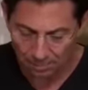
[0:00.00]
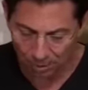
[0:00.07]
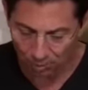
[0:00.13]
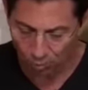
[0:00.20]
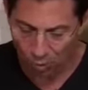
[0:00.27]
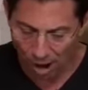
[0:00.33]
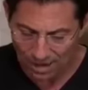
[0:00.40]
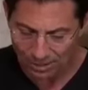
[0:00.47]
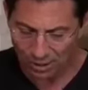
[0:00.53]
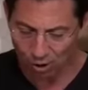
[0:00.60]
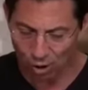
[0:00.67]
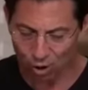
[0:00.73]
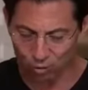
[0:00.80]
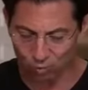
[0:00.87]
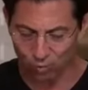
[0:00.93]
But why is it
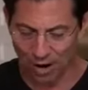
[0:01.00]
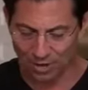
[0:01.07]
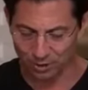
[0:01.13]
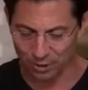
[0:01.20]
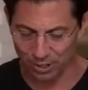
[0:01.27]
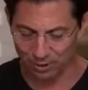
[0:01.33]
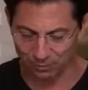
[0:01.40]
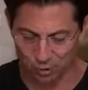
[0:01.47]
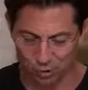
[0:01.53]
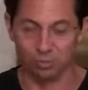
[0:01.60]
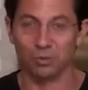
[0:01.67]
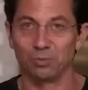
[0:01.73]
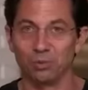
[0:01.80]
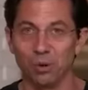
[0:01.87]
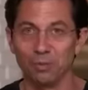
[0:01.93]
called write yourself a
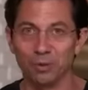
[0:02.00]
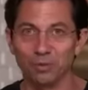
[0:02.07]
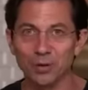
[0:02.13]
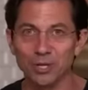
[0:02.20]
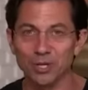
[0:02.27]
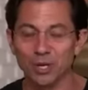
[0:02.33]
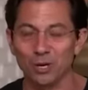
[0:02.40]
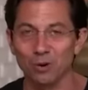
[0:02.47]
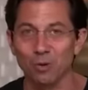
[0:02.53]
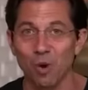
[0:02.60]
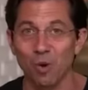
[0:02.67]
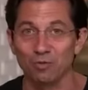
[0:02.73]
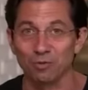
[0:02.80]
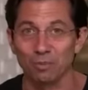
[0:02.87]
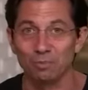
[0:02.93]
swimming pool? I'm going to read you a
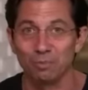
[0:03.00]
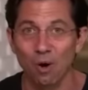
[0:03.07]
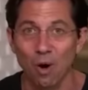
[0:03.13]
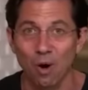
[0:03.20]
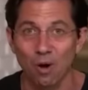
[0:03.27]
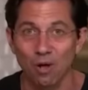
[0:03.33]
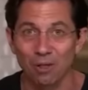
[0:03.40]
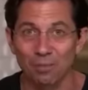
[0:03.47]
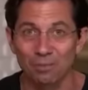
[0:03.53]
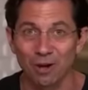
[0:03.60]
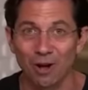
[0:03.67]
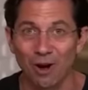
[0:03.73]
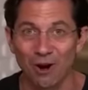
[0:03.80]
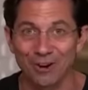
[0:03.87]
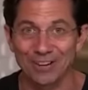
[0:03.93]
quote from Paul
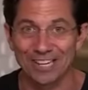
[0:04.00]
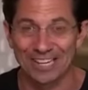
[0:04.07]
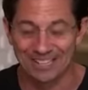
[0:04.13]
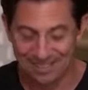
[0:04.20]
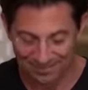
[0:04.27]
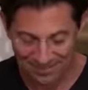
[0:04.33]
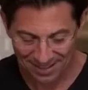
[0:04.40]
McCartney.